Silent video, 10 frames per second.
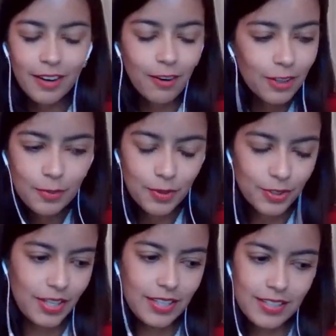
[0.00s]
all the
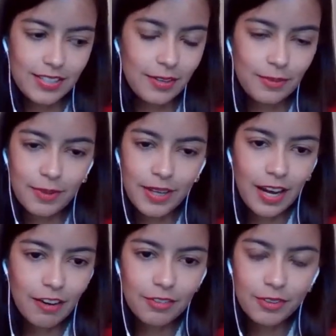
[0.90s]
opportunities that we
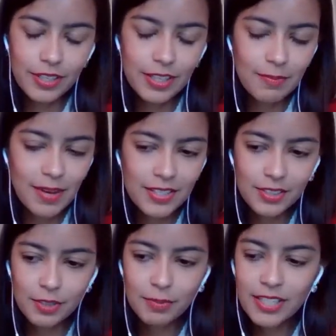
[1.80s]
have during the
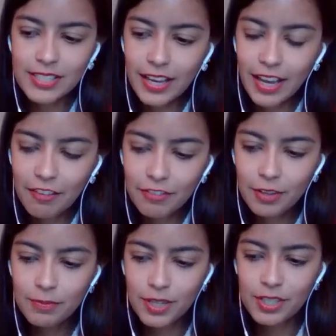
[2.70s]
master, because I have the
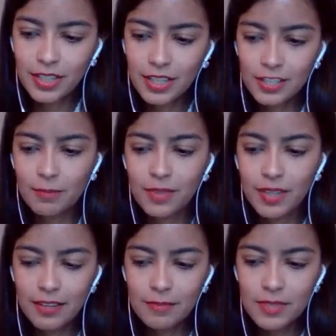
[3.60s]
impression that
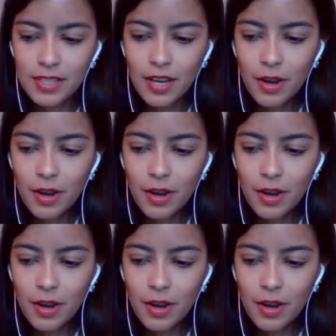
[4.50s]
sometimes